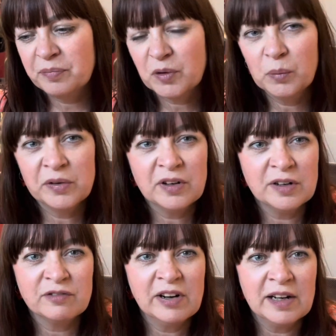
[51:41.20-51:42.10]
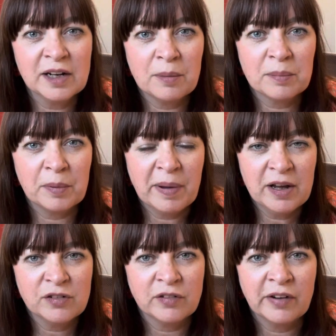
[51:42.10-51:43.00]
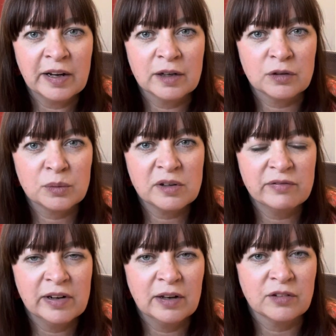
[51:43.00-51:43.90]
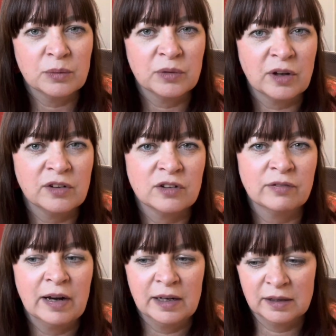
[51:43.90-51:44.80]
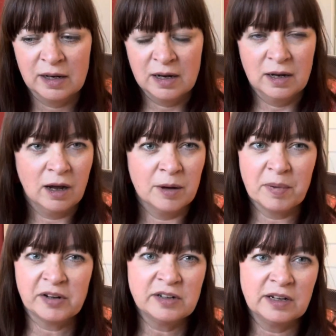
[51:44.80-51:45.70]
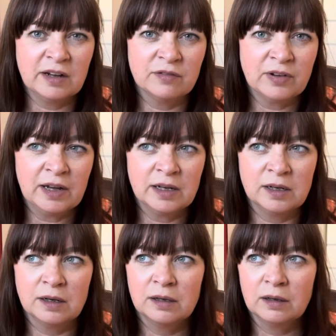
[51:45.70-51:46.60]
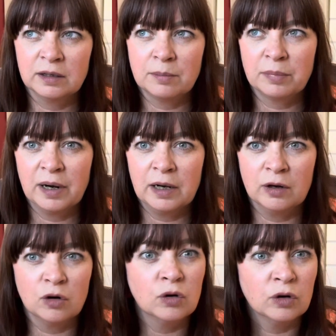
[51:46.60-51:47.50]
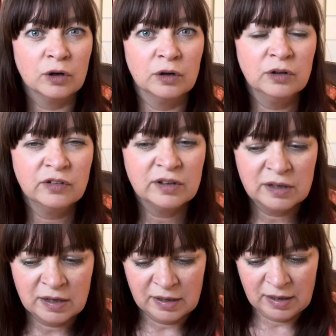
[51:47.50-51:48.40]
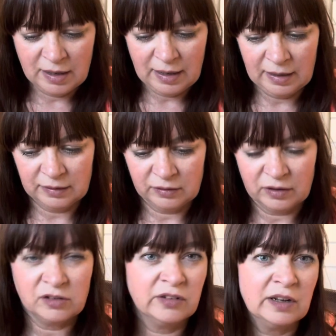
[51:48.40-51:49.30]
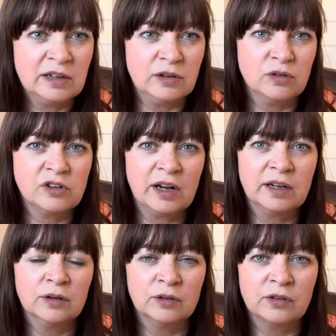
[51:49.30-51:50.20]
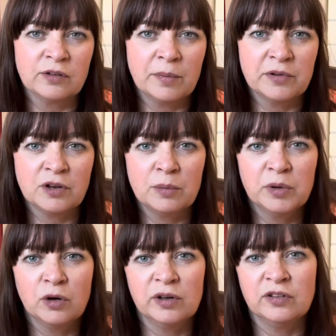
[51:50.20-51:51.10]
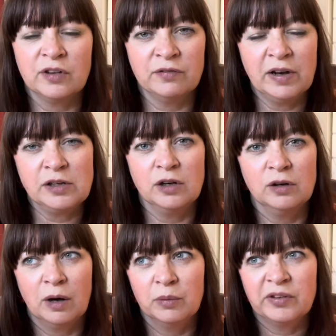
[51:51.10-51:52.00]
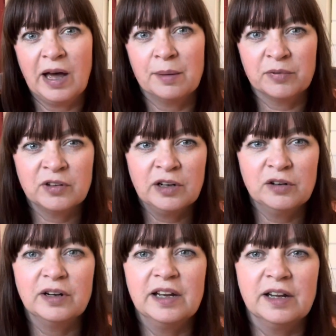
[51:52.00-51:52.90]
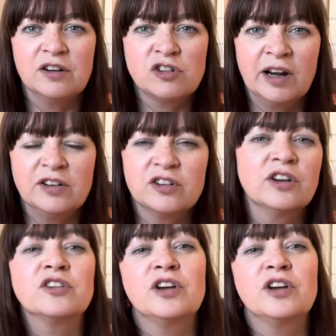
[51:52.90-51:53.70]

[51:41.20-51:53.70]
we didn't really come prepared for rain because we didn't realise it was going to rain. I didn't have an umbrella or a hood, and I just had a little jacket on, so by the time we got into the venue I was absolutely drenched. I'll show